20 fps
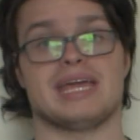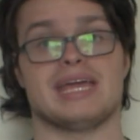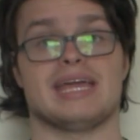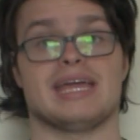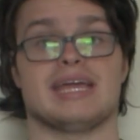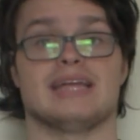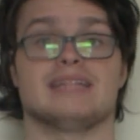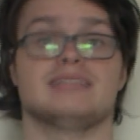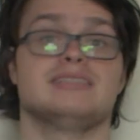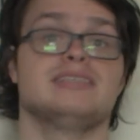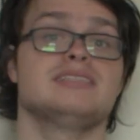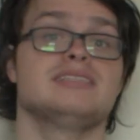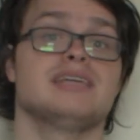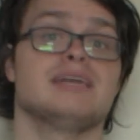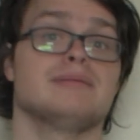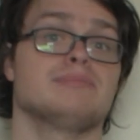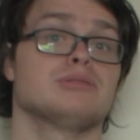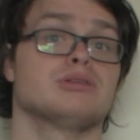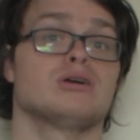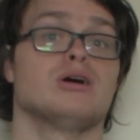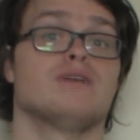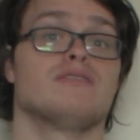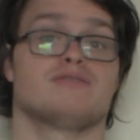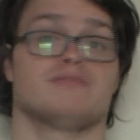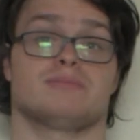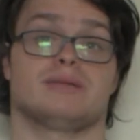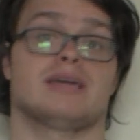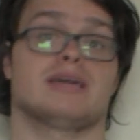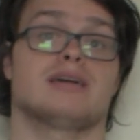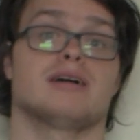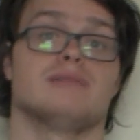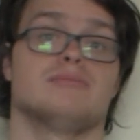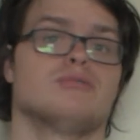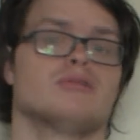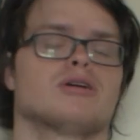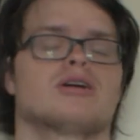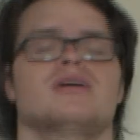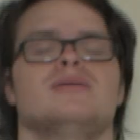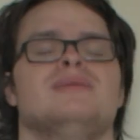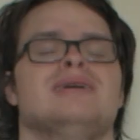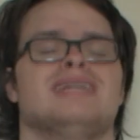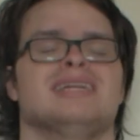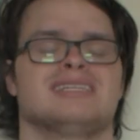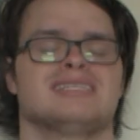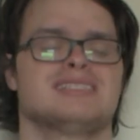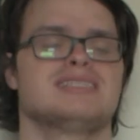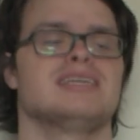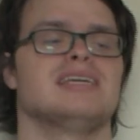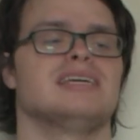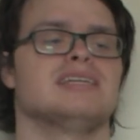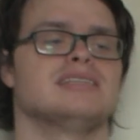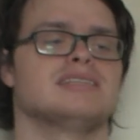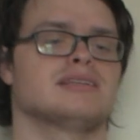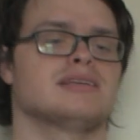and he's able to go from like a more comedic scene to